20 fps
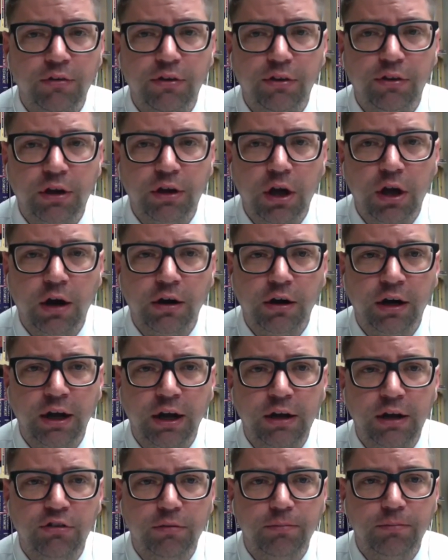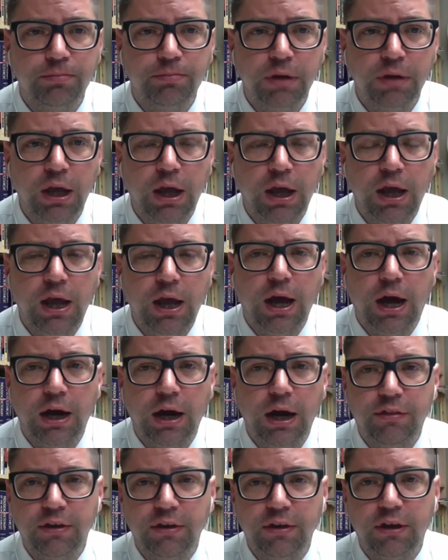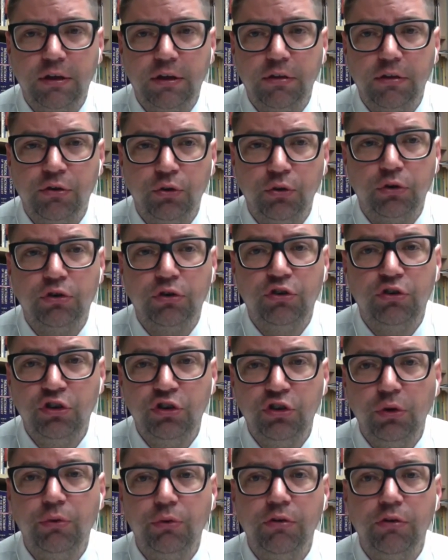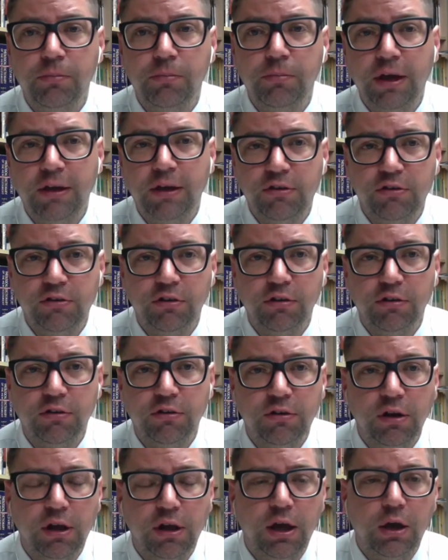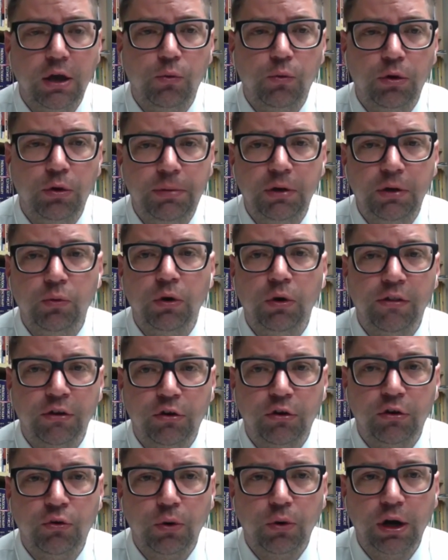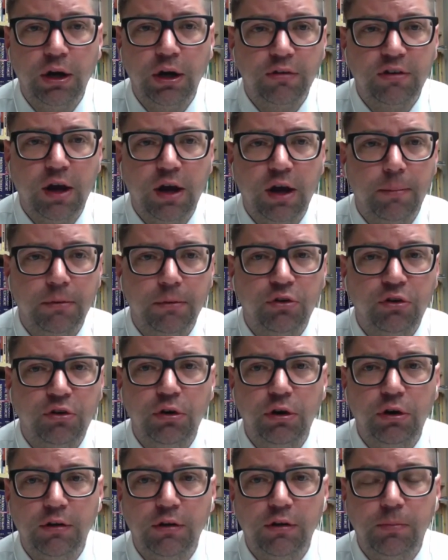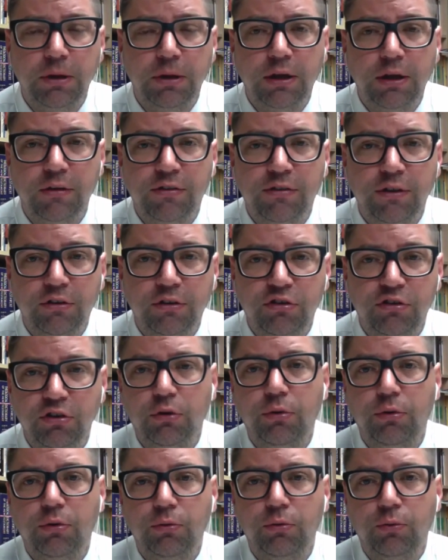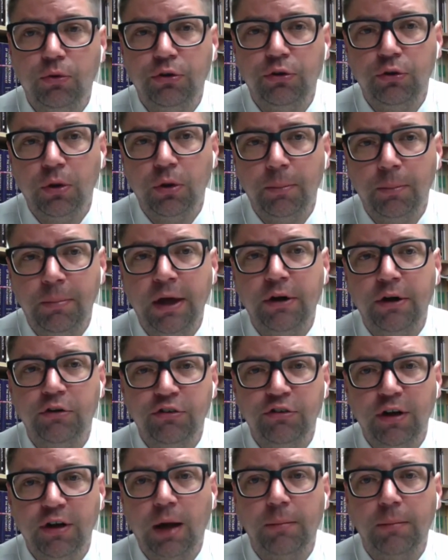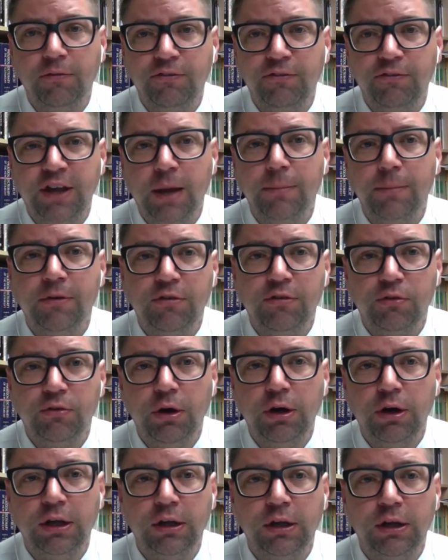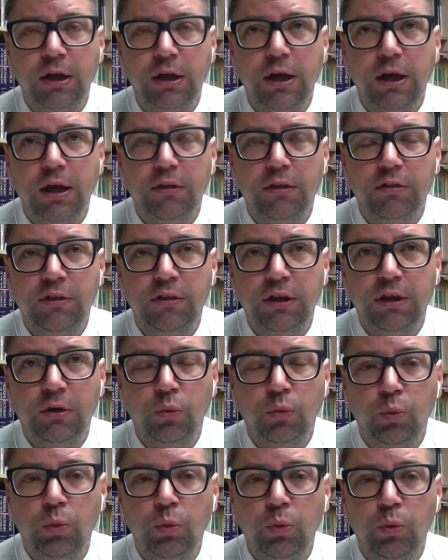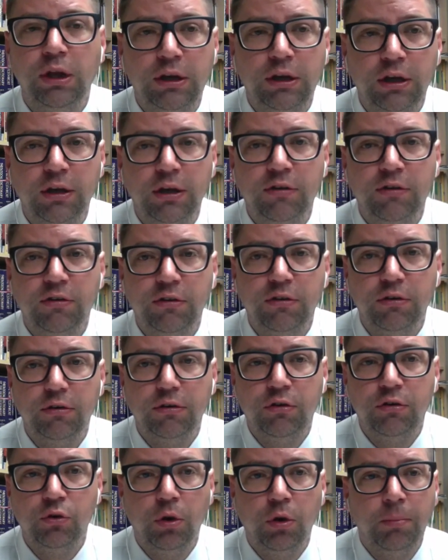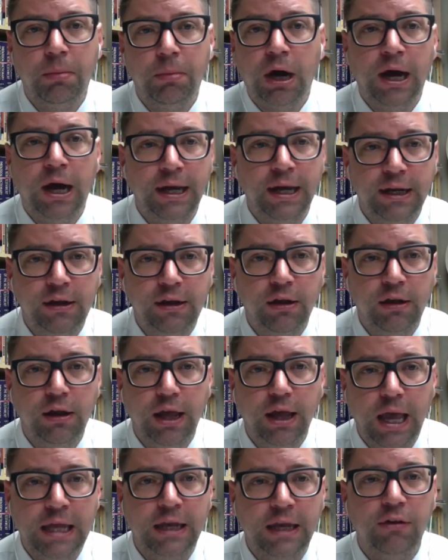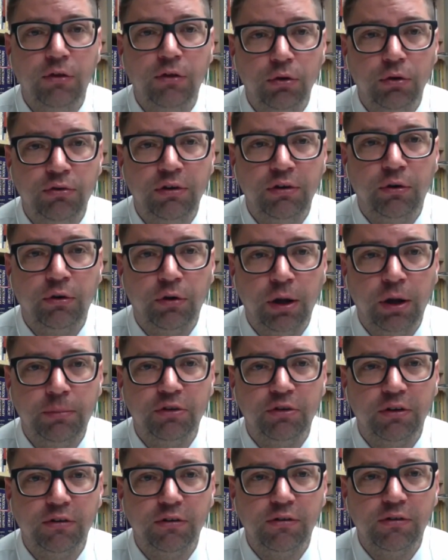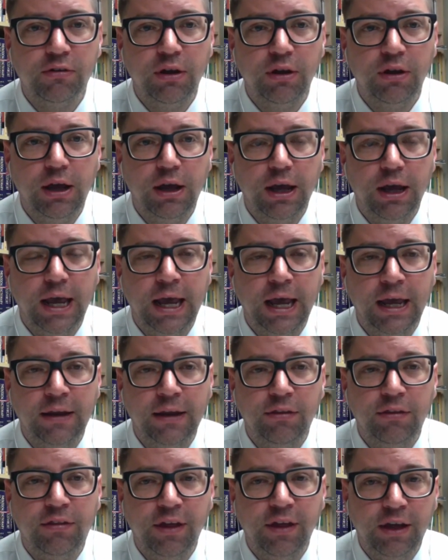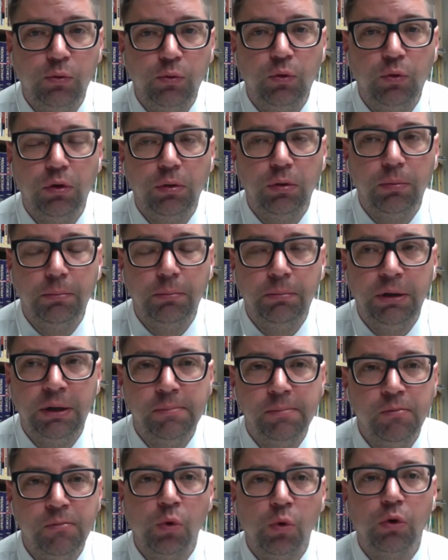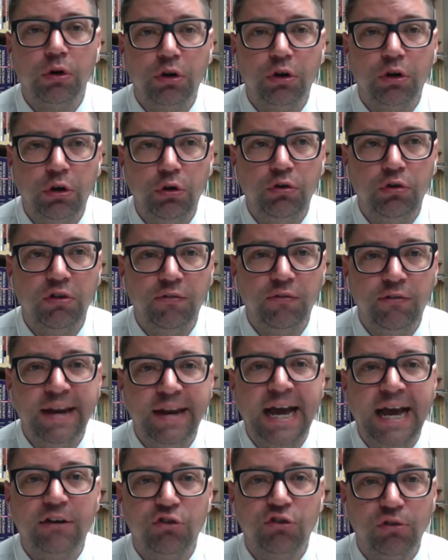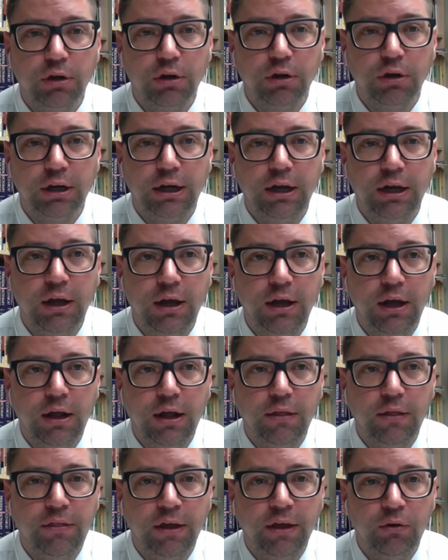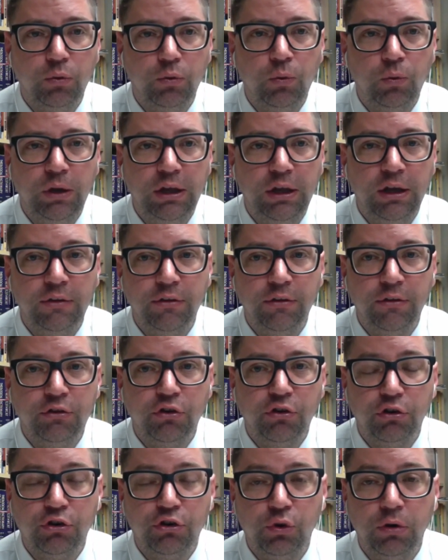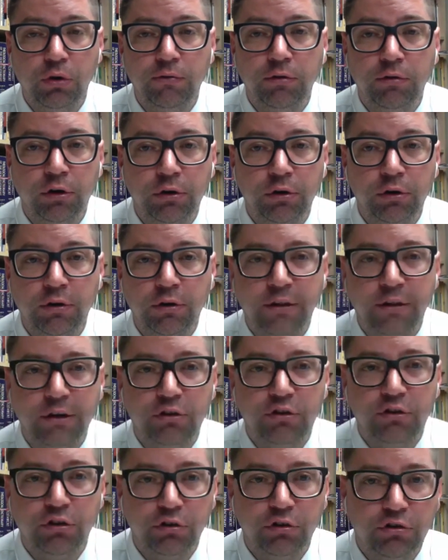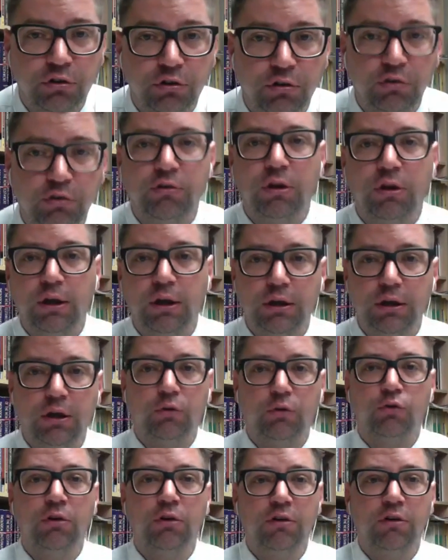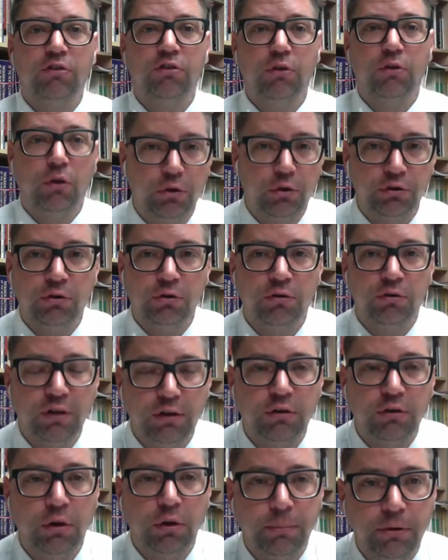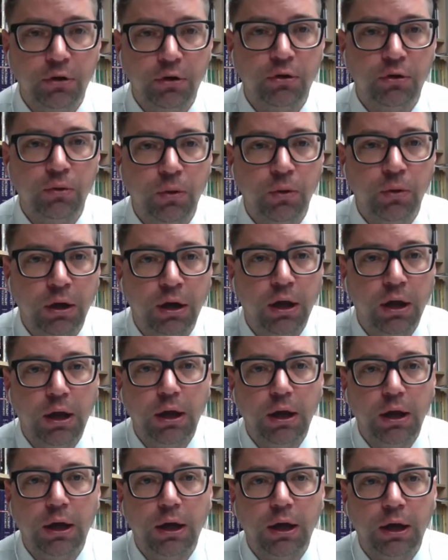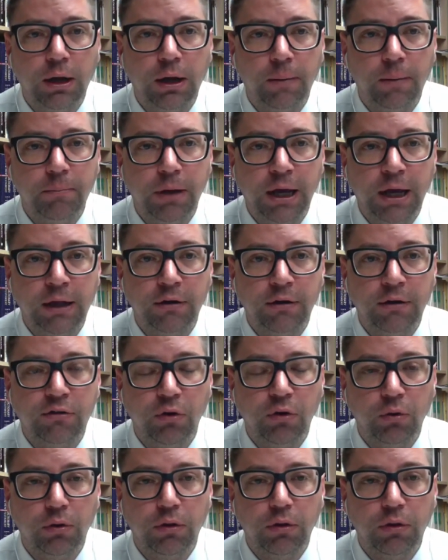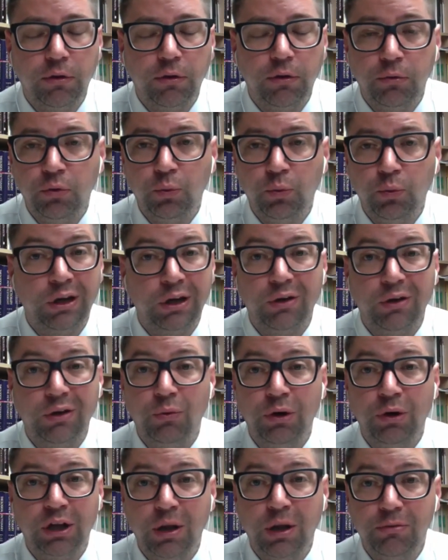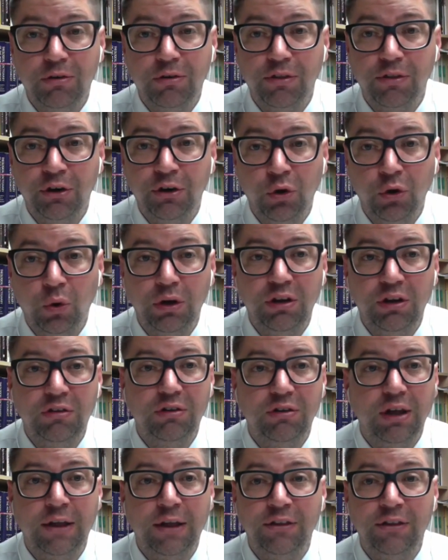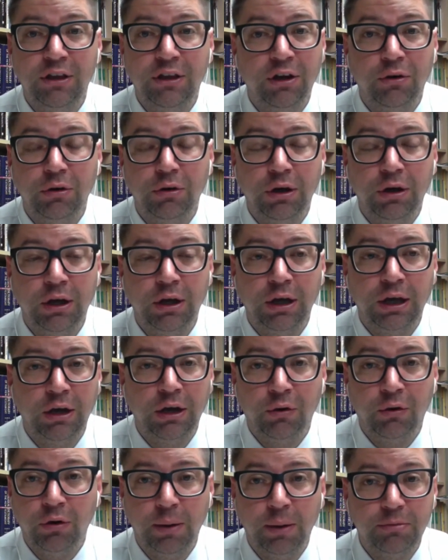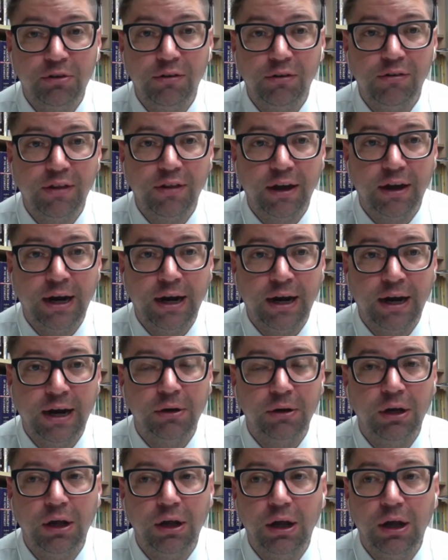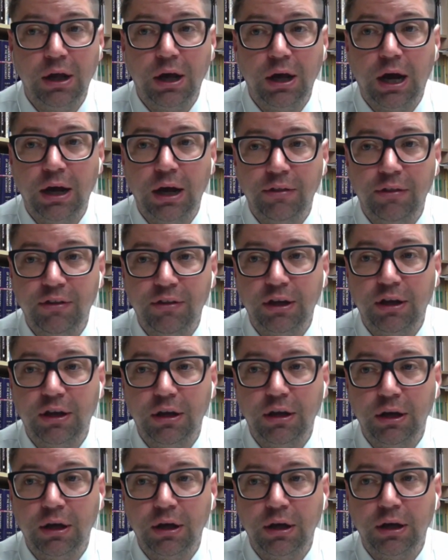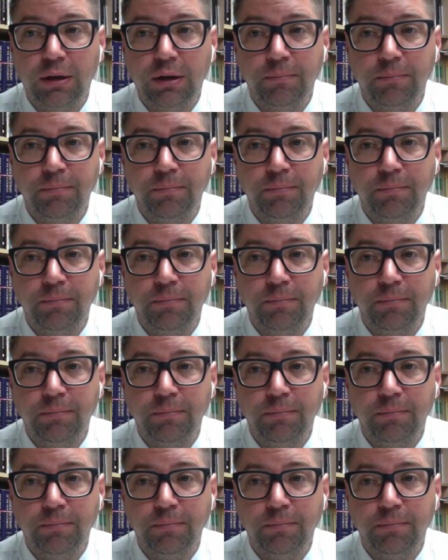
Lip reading: in the congregation. I think through children's messages would be one of the greatest opportunities, because the children will do a better job of demonstrating the willingness to abide any of those interruptions, and they will be more inclusive naturally than we in the church who have learned that church is traditional and you sit in your pew, and so when it comes to the noise and the interruptions that happen, I think I